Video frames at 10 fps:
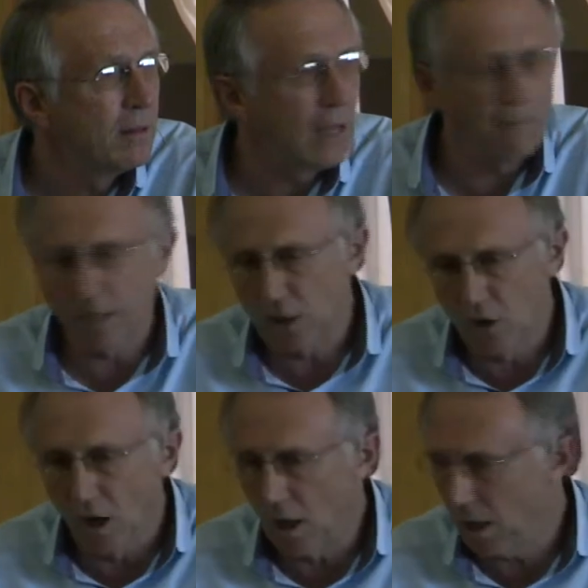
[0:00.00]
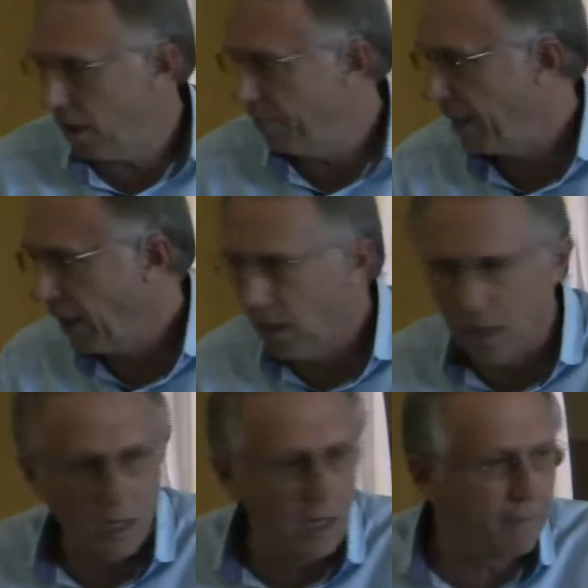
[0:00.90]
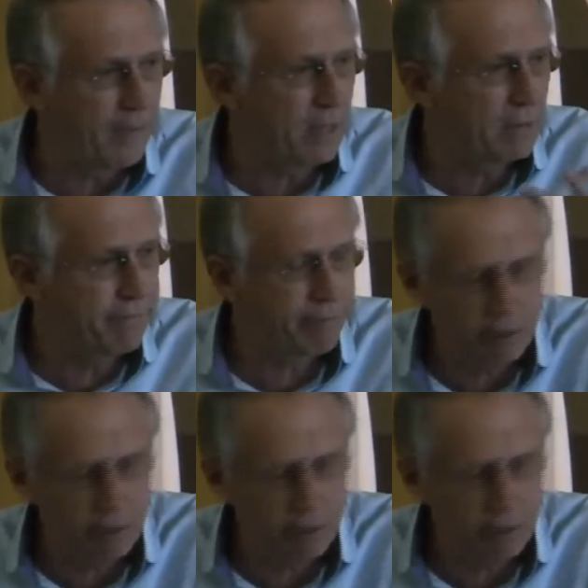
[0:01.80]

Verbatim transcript: Love my dog, love my car, love my.